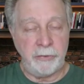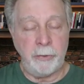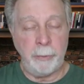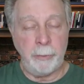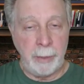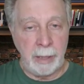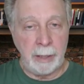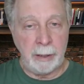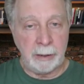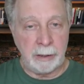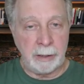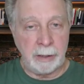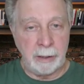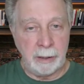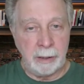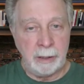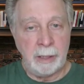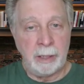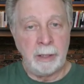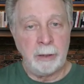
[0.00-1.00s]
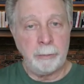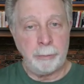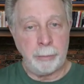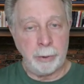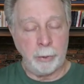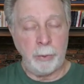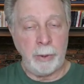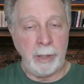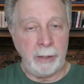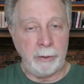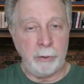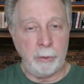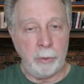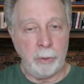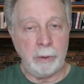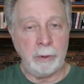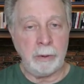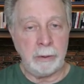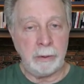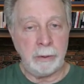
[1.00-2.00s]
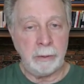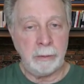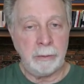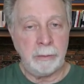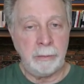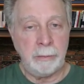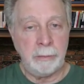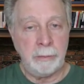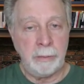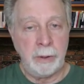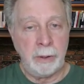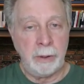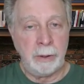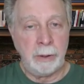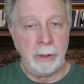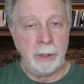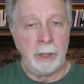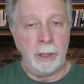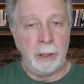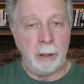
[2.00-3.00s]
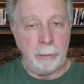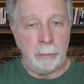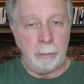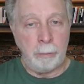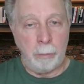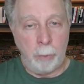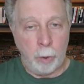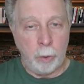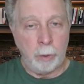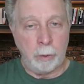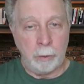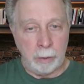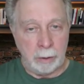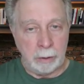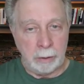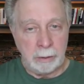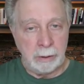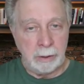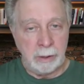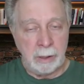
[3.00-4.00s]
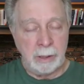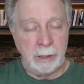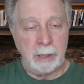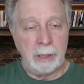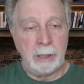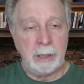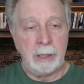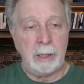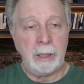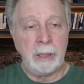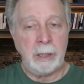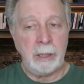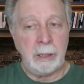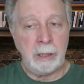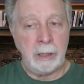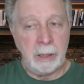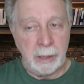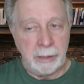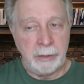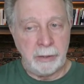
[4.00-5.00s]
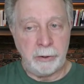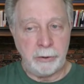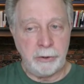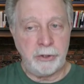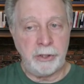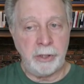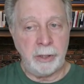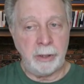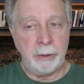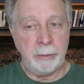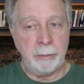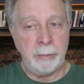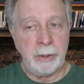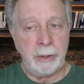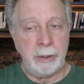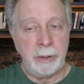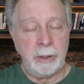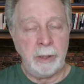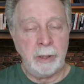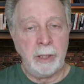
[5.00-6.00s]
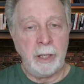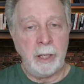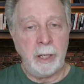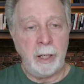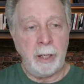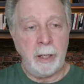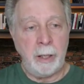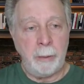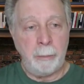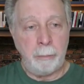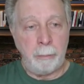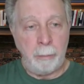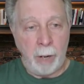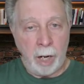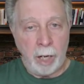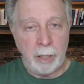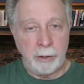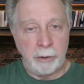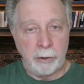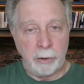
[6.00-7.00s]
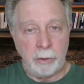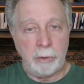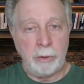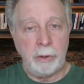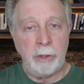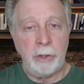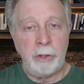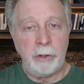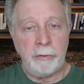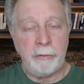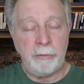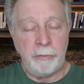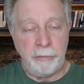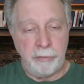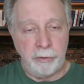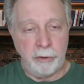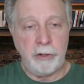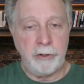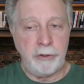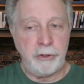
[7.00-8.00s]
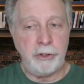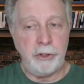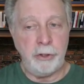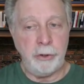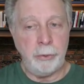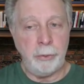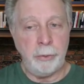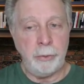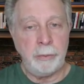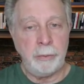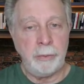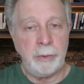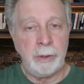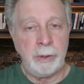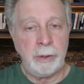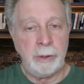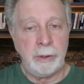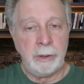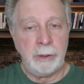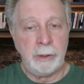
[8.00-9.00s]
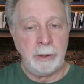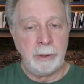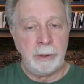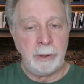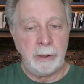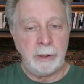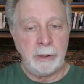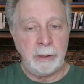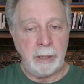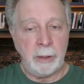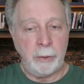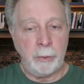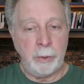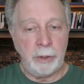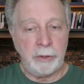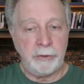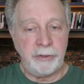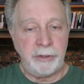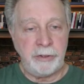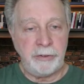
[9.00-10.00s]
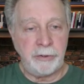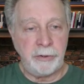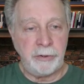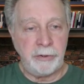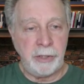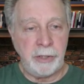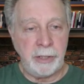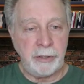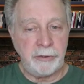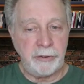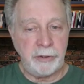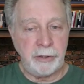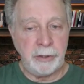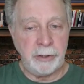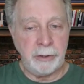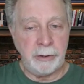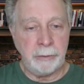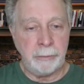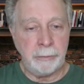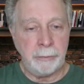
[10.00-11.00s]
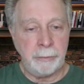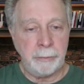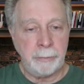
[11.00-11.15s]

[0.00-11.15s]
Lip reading: of America, but around the world. Moral leadership, model virtue. Now, what does he suggest here?